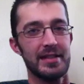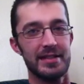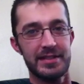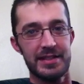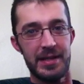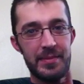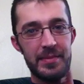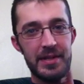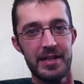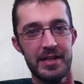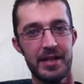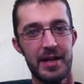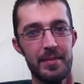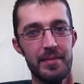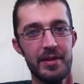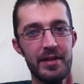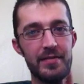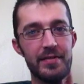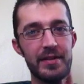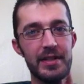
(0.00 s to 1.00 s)
sent me a
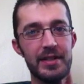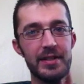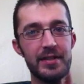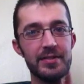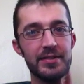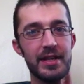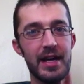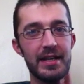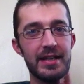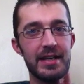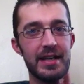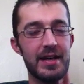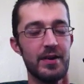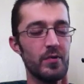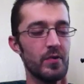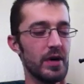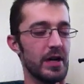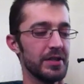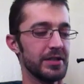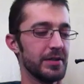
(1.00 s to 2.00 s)
couple of videos. I
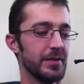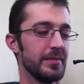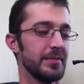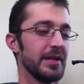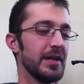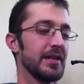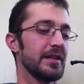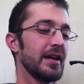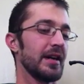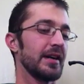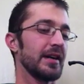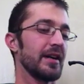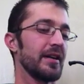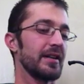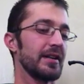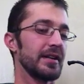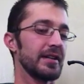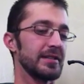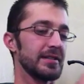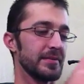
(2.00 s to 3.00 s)
can't watch them yet. I
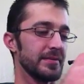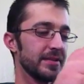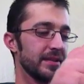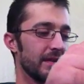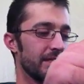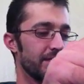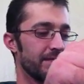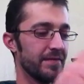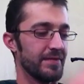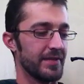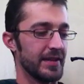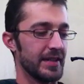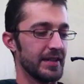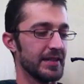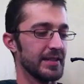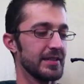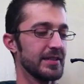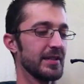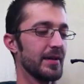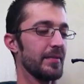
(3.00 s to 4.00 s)
gotta get some stuff
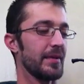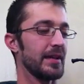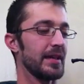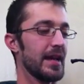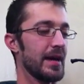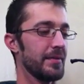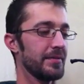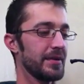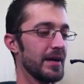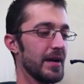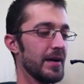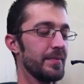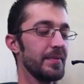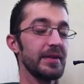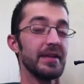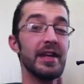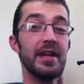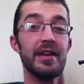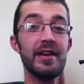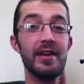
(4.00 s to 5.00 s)
fixed on my laptop,
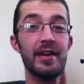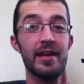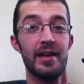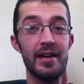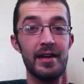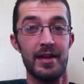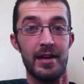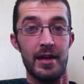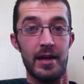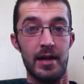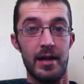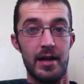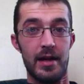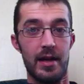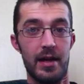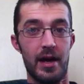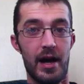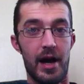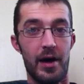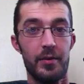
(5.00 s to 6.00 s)
and then
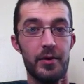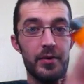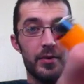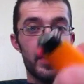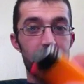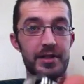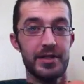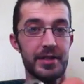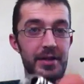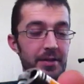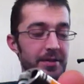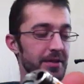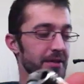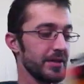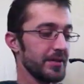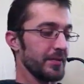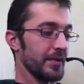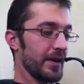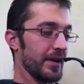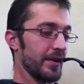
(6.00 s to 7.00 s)
I will watch those
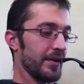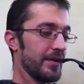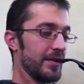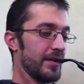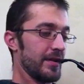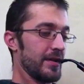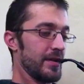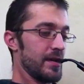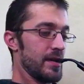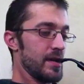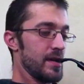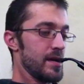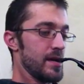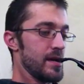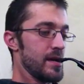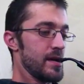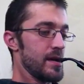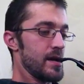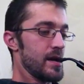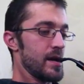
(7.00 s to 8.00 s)
as well.
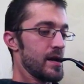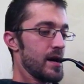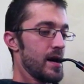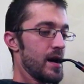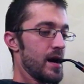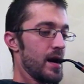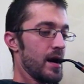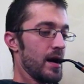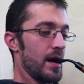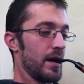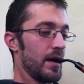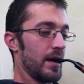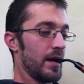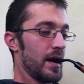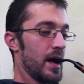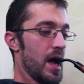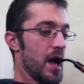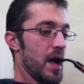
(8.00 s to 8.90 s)
I'm